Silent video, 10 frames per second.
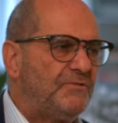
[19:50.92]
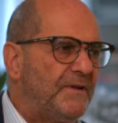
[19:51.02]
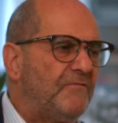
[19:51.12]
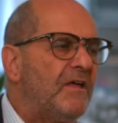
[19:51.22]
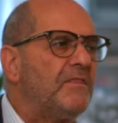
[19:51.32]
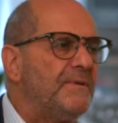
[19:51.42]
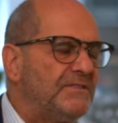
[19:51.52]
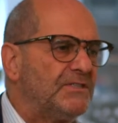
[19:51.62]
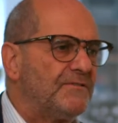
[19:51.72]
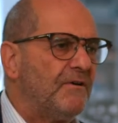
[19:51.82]
been around the
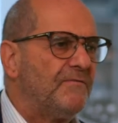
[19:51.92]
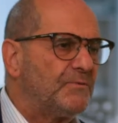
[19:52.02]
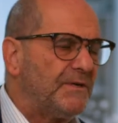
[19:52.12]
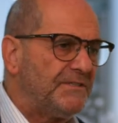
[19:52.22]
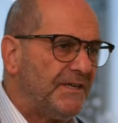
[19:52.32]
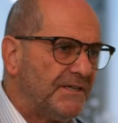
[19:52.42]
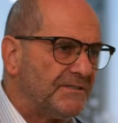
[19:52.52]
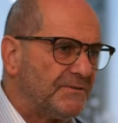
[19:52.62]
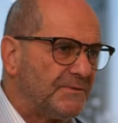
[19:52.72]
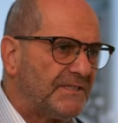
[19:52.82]
business for over 20 years,
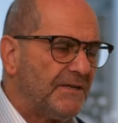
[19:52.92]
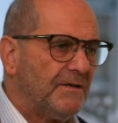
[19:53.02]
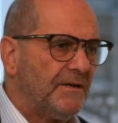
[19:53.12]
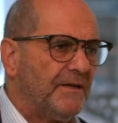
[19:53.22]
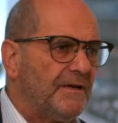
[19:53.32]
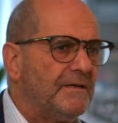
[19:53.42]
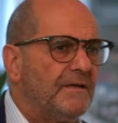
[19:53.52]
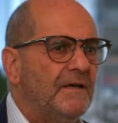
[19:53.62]
as we said earlier,